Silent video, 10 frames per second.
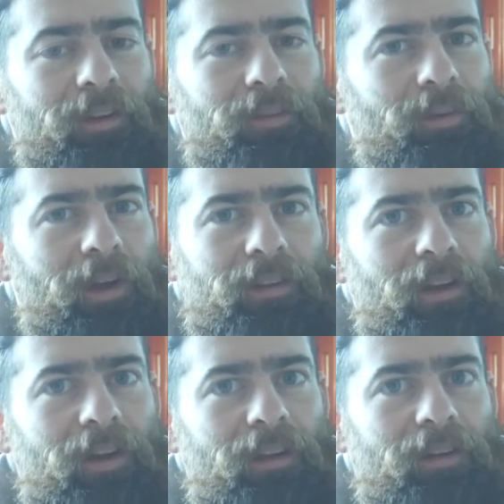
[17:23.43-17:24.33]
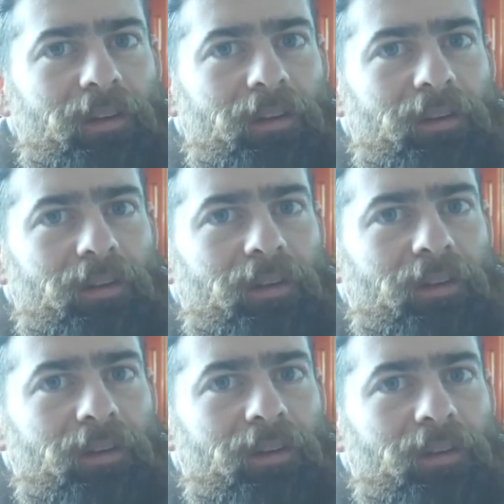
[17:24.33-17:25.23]
We're not done it.
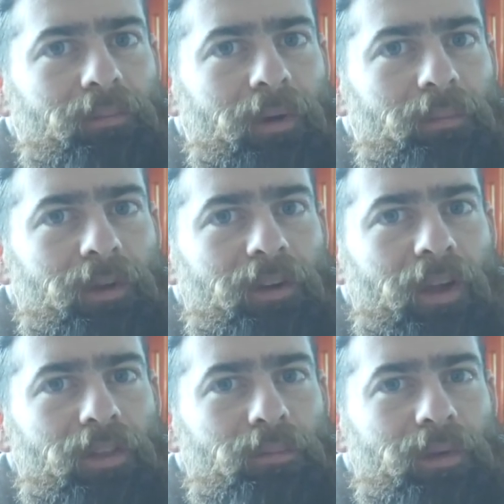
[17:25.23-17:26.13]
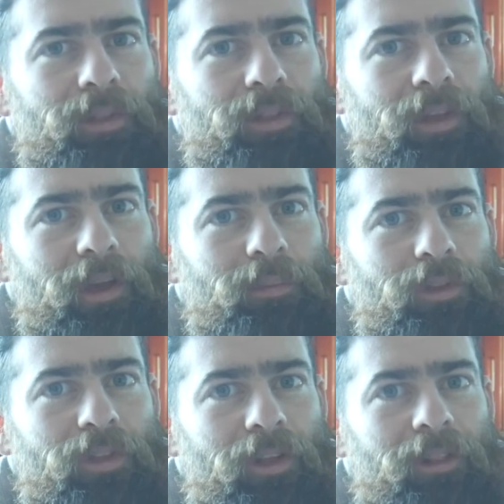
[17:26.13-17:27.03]
My beard hasn't been the same
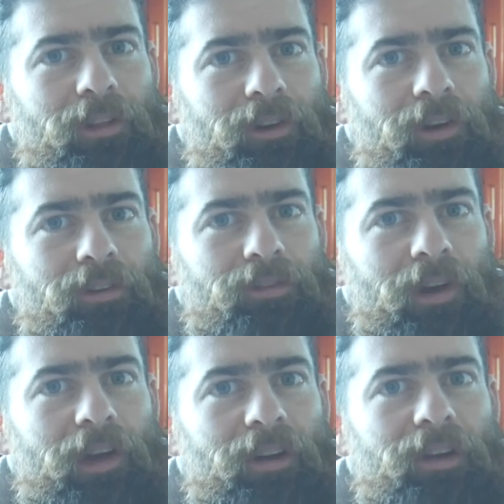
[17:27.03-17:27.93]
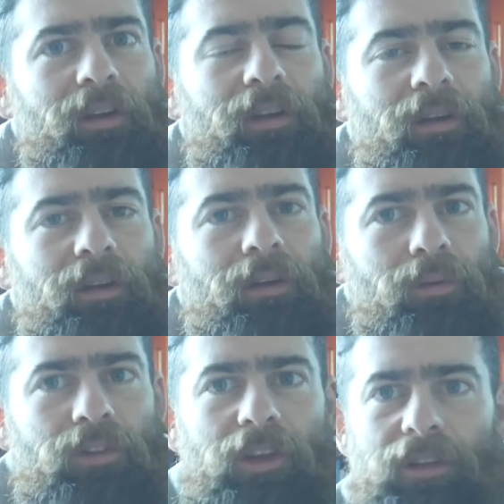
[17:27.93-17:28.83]
since I lit it on fire,
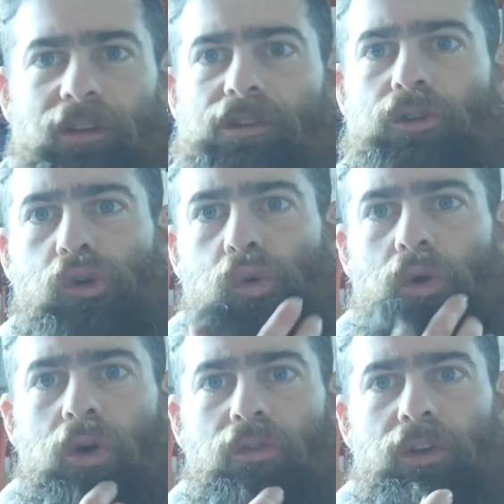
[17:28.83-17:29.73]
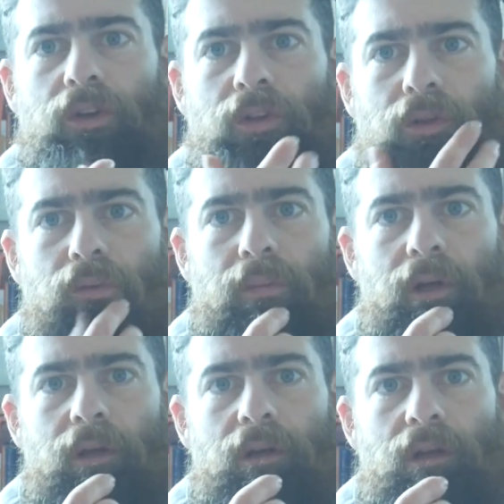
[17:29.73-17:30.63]
which I did do over here a little bit.